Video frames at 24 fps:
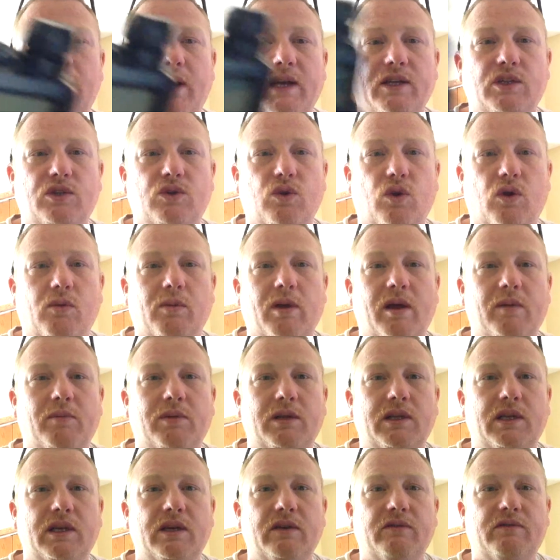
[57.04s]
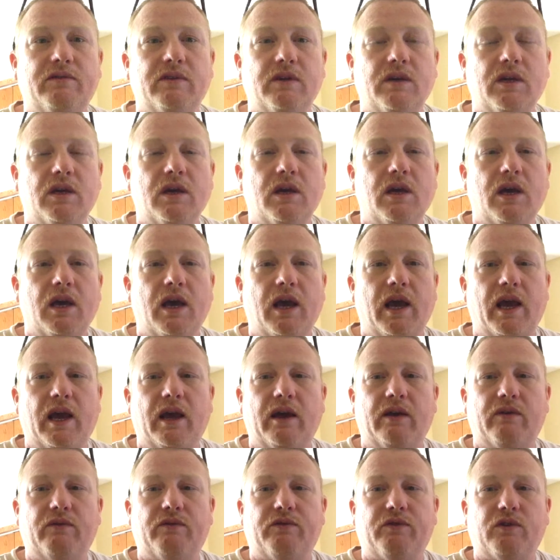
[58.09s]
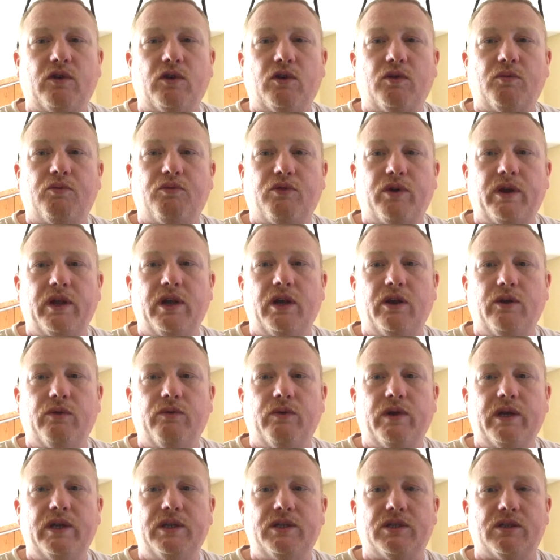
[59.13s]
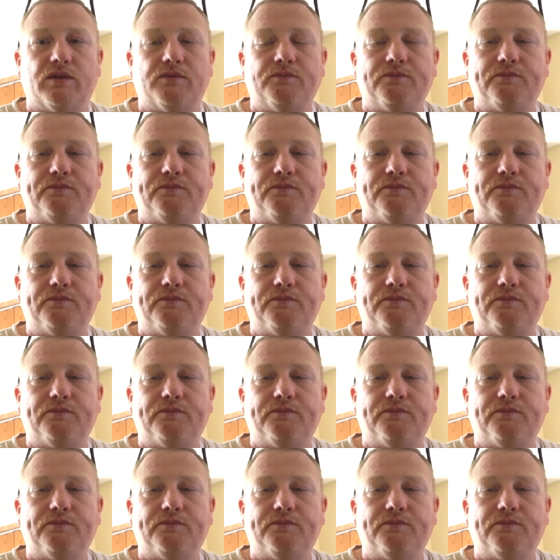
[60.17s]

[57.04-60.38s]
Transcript: storm, I believe, and for pretty good reason.